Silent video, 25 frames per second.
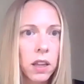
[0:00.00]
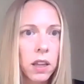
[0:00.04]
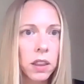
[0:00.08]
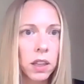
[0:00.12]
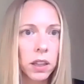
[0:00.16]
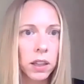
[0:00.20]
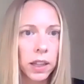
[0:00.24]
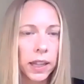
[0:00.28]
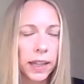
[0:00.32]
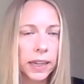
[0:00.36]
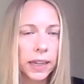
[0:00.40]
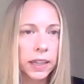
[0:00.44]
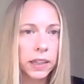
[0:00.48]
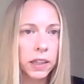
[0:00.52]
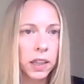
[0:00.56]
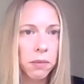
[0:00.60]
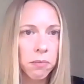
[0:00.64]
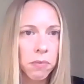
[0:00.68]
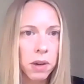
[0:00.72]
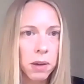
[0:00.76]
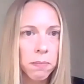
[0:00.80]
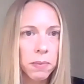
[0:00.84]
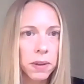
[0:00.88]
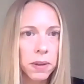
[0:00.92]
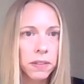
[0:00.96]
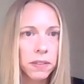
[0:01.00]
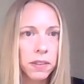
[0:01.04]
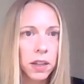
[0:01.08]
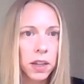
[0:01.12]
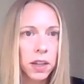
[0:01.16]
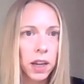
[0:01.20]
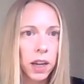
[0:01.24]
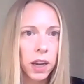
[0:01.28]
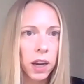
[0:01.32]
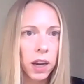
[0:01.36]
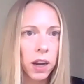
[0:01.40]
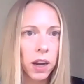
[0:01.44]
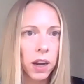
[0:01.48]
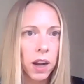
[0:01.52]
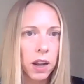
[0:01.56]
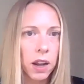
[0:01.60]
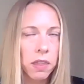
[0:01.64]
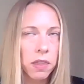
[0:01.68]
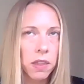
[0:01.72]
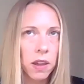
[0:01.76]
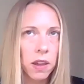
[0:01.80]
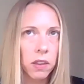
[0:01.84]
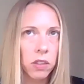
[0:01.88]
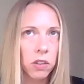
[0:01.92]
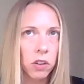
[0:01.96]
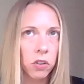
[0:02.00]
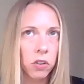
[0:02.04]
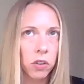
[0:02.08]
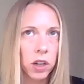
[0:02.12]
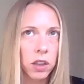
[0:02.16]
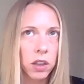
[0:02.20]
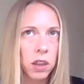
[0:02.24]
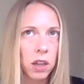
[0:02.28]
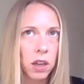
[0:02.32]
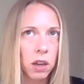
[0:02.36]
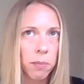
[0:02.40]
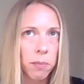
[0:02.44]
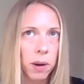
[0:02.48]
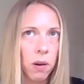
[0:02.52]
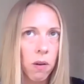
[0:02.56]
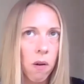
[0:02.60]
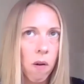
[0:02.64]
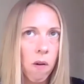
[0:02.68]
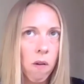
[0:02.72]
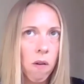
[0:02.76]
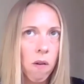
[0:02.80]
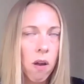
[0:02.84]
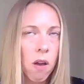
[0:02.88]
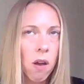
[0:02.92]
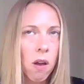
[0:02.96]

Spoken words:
the lane they might be sitting in. And I think the great thing about